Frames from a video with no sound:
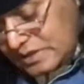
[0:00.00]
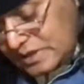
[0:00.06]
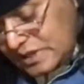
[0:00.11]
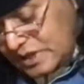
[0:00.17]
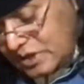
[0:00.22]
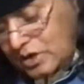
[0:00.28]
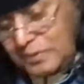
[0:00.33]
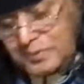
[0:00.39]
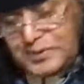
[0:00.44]

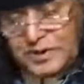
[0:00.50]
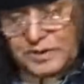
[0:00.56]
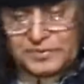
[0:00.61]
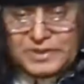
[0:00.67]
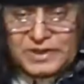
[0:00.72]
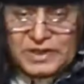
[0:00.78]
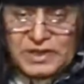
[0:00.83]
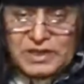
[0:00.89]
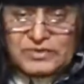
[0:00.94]
a copy
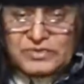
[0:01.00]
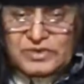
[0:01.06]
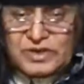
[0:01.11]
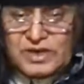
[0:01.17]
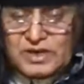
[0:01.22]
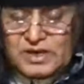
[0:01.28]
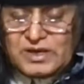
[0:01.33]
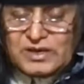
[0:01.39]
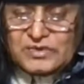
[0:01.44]
of these
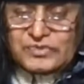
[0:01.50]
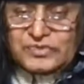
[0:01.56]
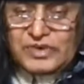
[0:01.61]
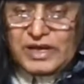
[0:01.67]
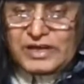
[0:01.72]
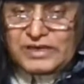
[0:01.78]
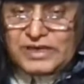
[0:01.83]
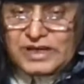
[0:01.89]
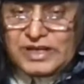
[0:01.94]

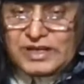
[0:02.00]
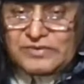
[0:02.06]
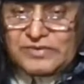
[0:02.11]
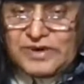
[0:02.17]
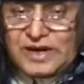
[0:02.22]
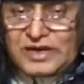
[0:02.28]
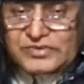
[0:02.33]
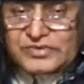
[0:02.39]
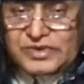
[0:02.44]

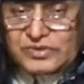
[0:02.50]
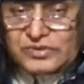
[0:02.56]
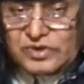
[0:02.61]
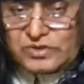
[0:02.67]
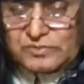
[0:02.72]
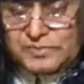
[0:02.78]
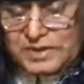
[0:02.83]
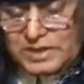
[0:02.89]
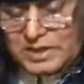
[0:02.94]
satanic verses
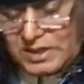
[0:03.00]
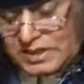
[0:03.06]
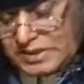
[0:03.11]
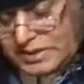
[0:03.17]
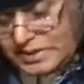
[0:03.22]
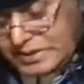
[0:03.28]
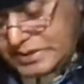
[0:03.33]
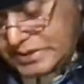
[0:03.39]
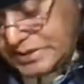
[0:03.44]
was
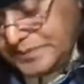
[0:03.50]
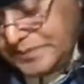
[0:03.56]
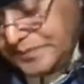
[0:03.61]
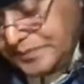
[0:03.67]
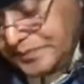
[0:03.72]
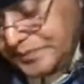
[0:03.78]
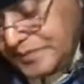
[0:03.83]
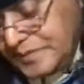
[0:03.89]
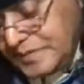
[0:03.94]
burned,
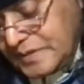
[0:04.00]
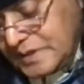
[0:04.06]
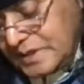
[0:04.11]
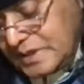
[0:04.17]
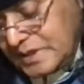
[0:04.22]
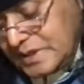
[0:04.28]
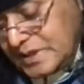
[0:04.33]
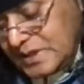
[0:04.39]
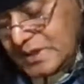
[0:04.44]

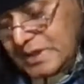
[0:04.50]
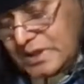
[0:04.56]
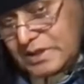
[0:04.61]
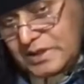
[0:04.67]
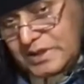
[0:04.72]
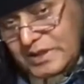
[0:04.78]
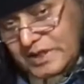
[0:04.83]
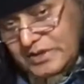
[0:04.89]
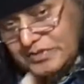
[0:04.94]

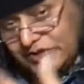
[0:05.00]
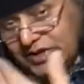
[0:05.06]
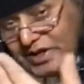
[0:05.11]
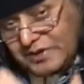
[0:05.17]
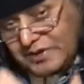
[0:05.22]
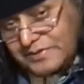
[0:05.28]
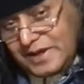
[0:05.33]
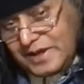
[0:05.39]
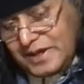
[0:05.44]
thus
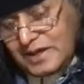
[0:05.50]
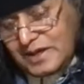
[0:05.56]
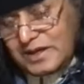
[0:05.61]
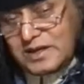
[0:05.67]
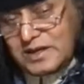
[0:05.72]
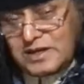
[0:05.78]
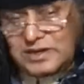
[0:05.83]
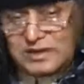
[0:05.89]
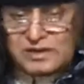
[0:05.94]

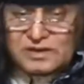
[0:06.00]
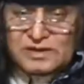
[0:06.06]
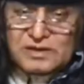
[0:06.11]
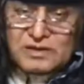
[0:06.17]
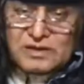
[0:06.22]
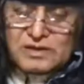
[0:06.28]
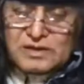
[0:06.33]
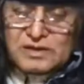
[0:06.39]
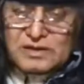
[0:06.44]
giving
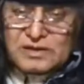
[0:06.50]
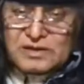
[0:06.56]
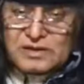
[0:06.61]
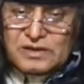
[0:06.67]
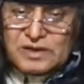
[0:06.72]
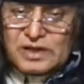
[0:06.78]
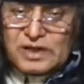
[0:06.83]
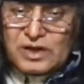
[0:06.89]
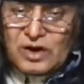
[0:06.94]

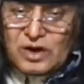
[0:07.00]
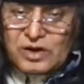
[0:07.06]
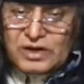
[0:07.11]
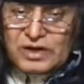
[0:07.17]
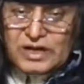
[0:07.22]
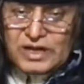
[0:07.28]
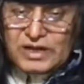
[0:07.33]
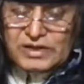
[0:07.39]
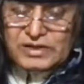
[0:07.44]

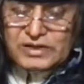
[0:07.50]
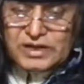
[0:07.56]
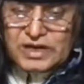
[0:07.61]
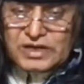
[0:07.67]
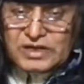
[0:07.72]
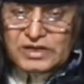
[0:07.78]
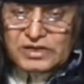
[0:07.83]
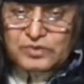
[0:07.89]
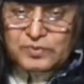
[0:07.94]
inordinate
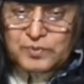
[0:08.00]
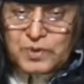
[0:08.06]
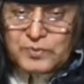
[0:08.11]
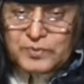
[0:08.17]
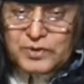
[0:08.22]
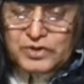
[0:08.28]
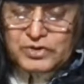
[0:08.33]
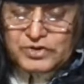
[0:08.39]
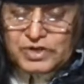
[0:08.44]
and
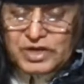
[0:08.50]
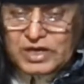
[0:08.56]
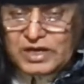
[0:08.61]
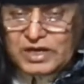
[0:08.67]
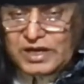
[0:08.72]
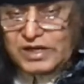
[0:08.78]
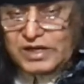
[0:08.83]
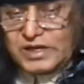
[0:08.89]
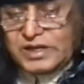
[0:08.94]

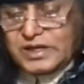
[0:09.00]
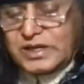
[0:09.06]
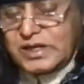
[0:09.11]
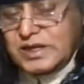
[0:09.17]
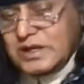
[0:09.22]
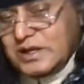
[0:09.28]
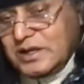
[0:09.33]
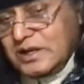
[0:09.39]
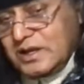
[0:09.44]

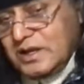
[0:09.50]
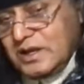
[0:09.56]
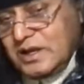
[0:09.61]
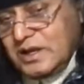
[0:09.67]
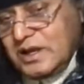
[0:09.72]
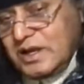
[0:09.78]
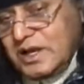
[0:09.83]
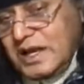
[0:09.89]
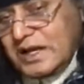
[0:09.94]
disproportionately
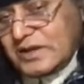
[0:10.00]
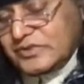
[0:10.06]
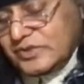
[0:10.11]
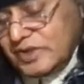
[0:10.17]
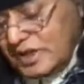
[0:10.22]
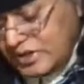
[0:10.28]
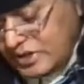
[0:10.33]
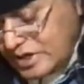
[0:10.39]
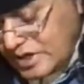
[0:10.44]

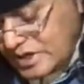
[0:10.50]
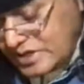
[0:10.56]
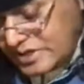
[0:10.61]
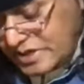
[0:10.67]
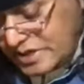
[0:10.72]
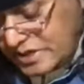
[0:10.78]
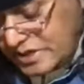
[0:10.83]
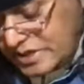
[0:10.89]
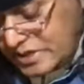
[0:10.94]

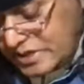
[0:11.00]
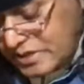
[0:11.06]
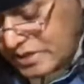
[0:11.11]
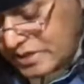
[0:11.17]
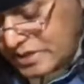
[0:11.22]
exaggerated